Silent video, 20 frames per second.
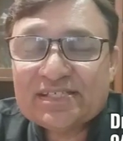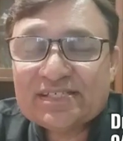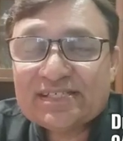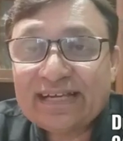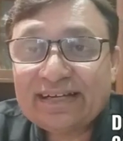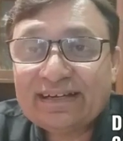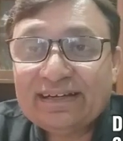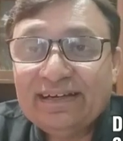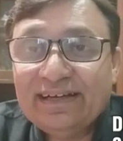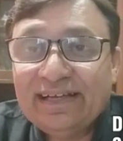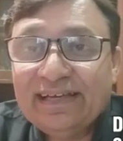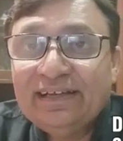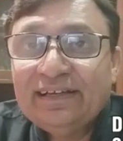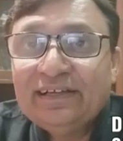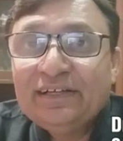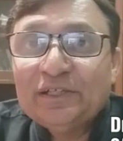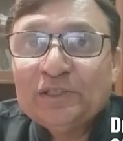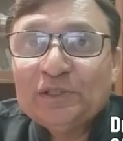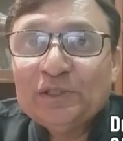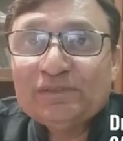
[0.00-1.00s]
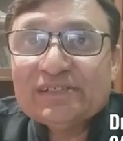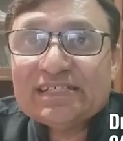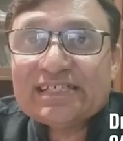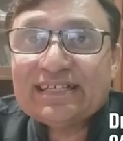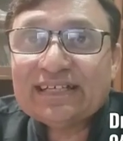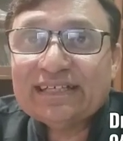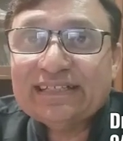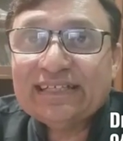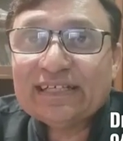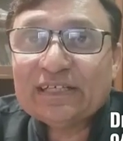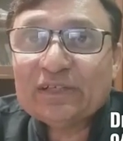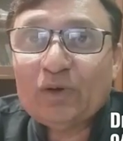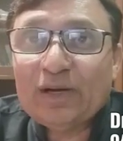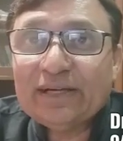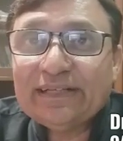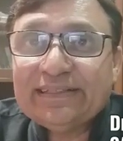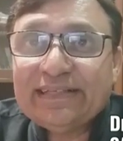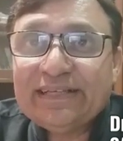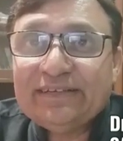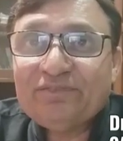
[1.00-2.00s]
Secondly, you will study the
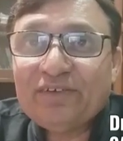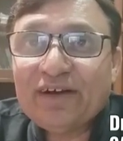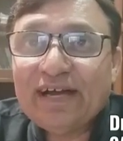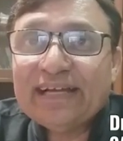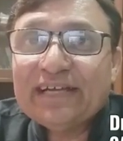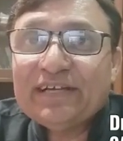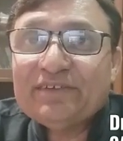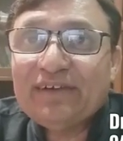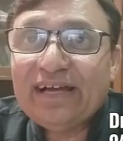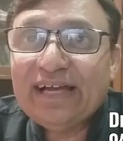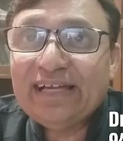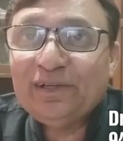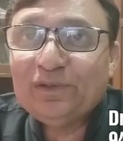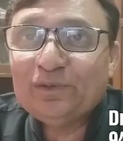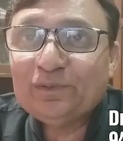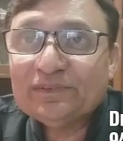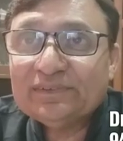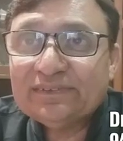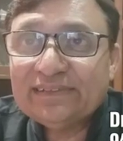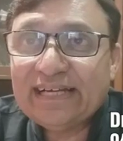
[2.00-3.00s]
quantified value,